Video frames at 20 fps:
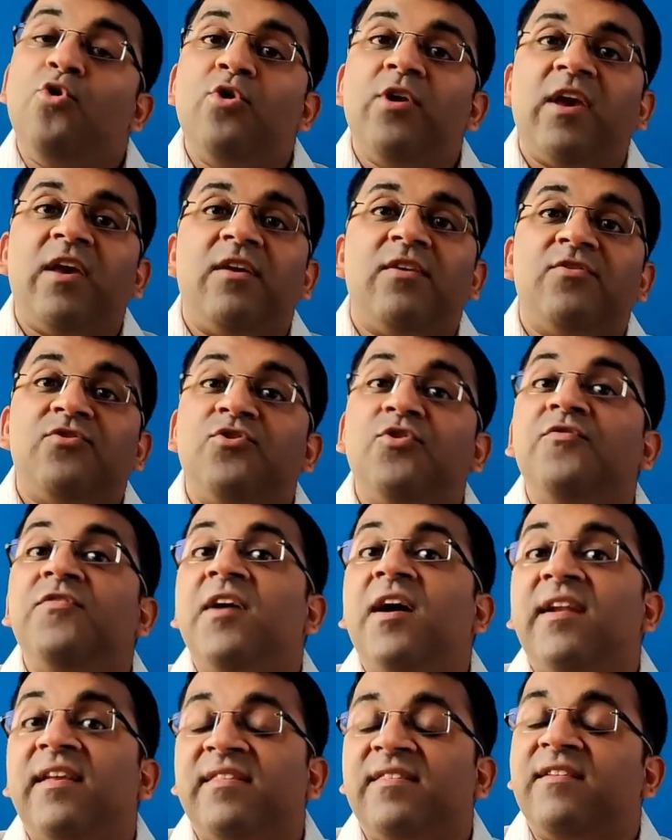Okay, so
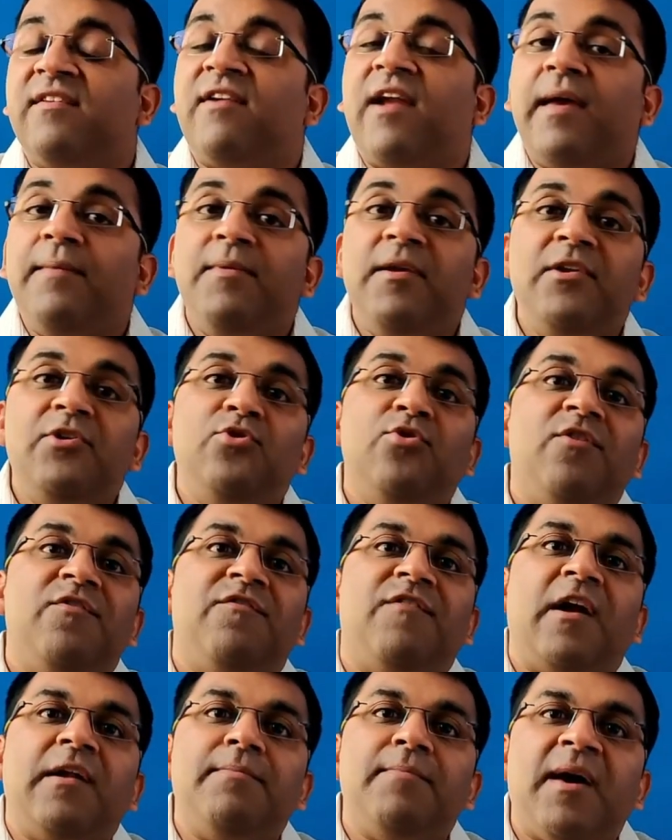we are ascribing to
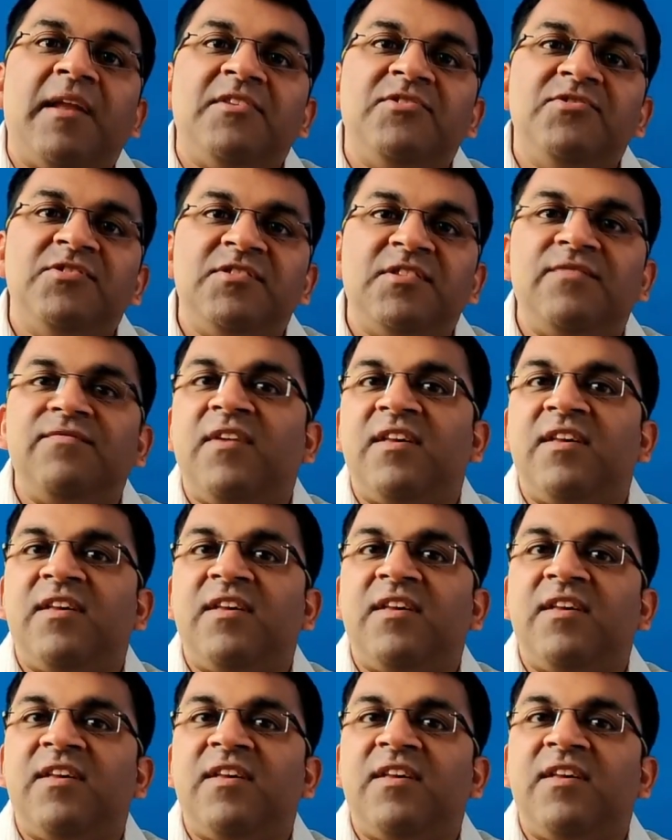a fund manager's